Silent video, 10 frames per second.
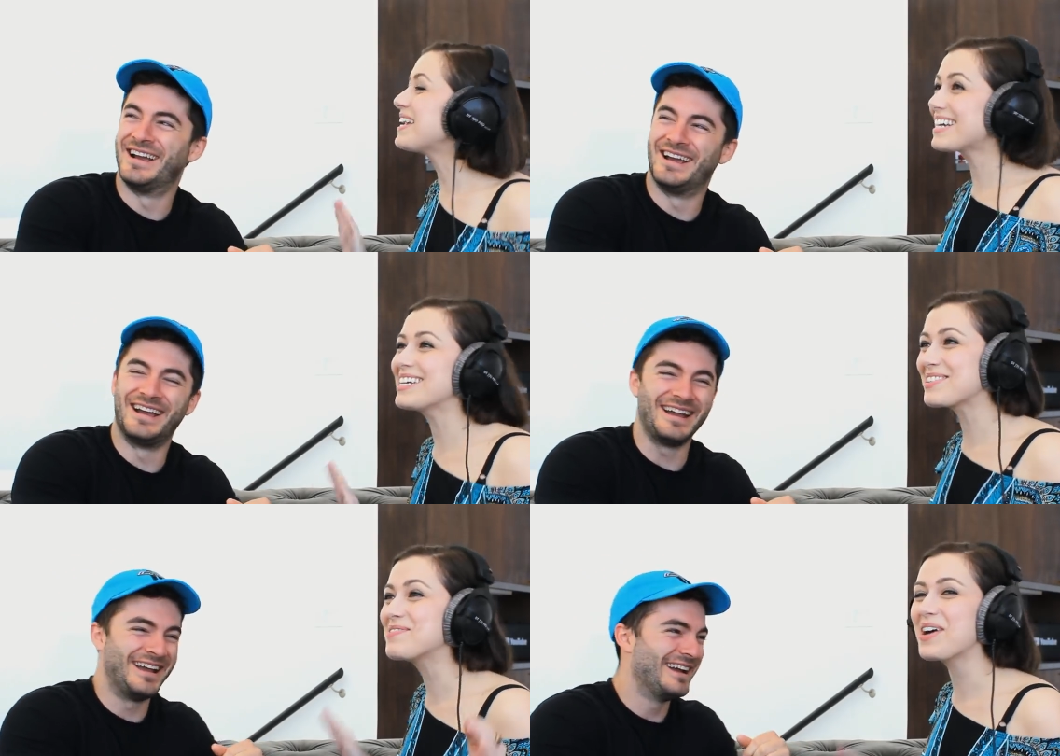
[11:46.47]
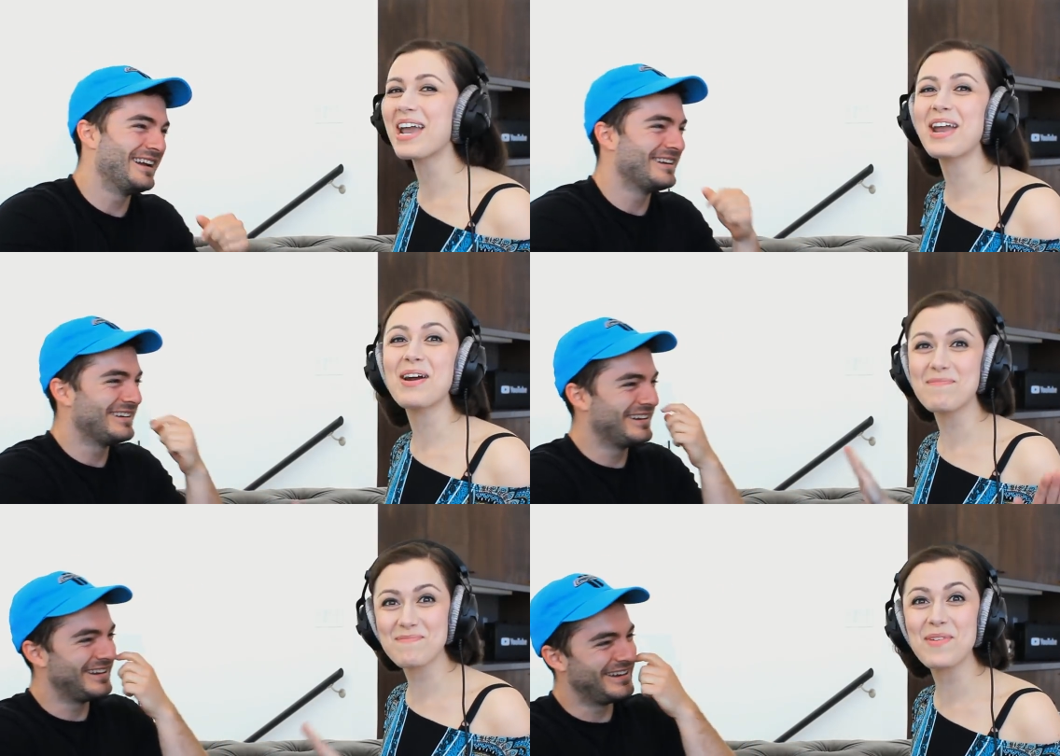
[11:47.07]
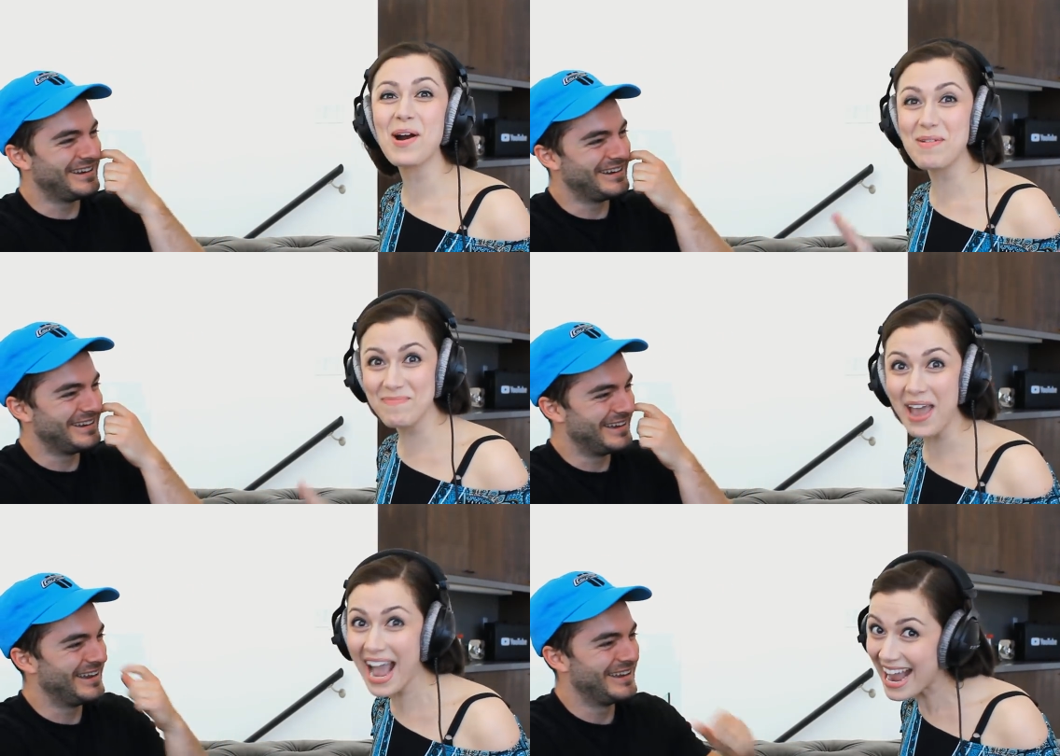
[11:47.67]
Speaker 1: Because we
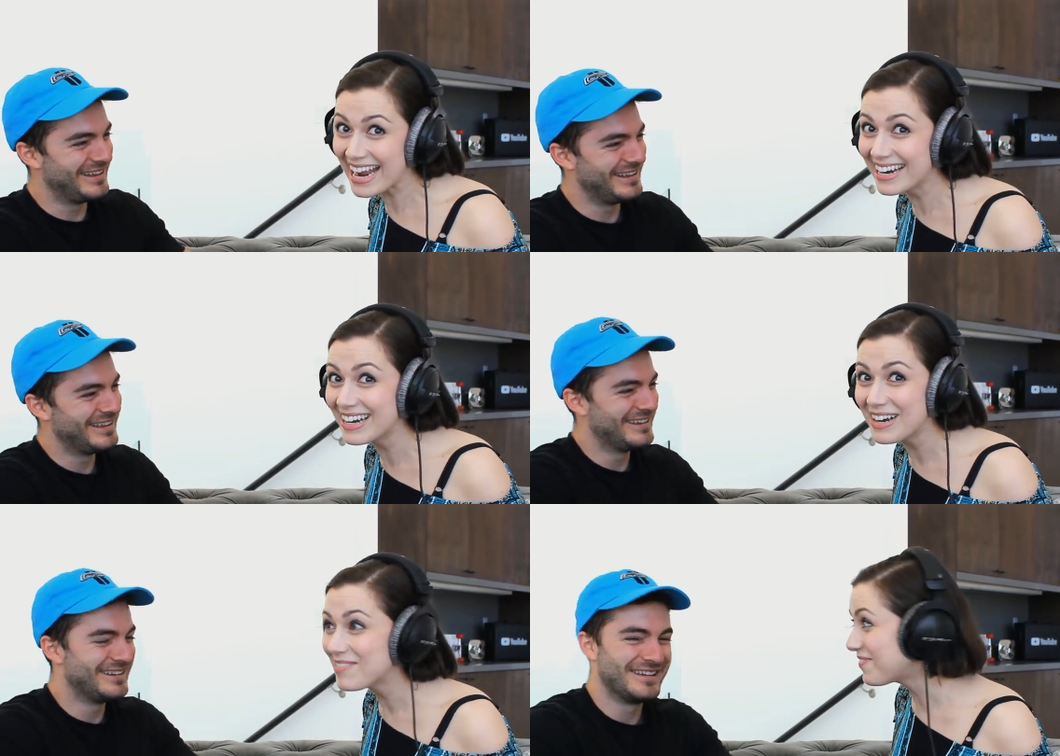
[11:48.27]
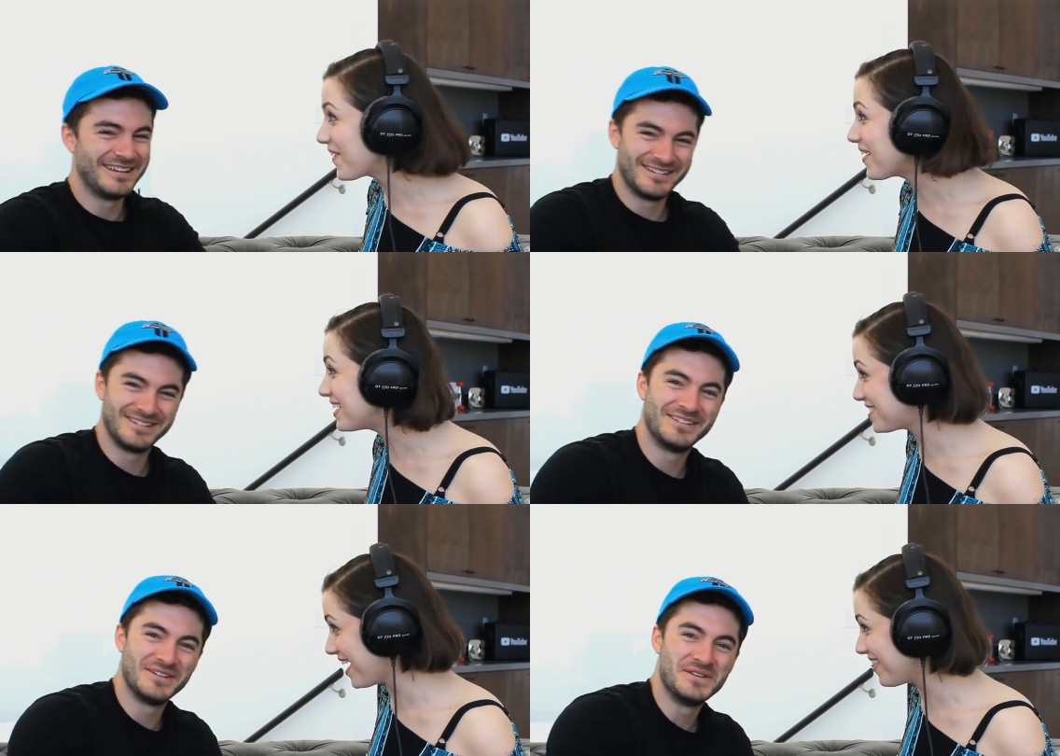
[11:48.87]
mermaid for each